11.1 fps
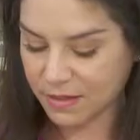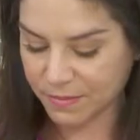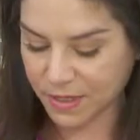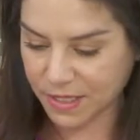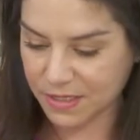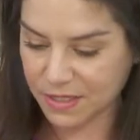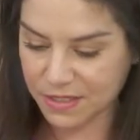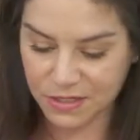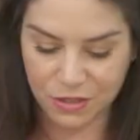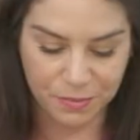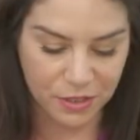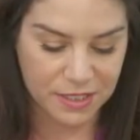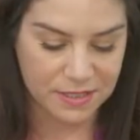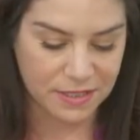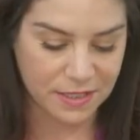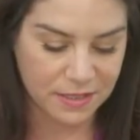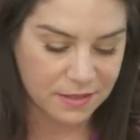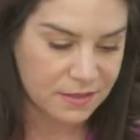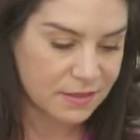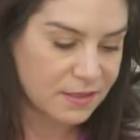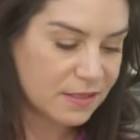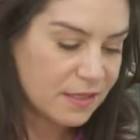because it's super easy.
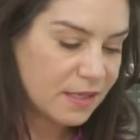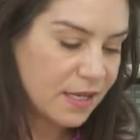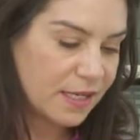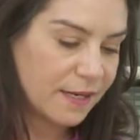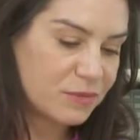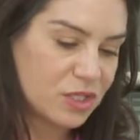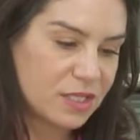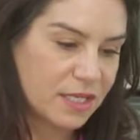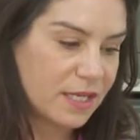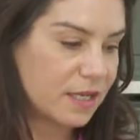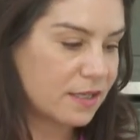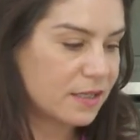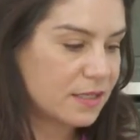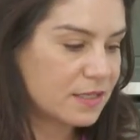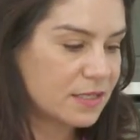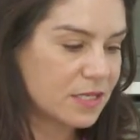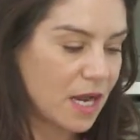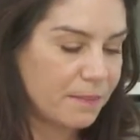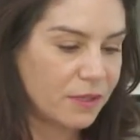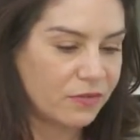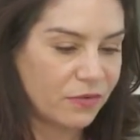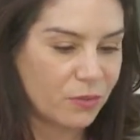And I'm just gonna stop
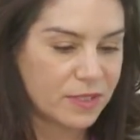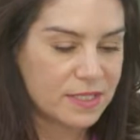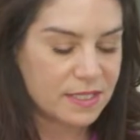this for 1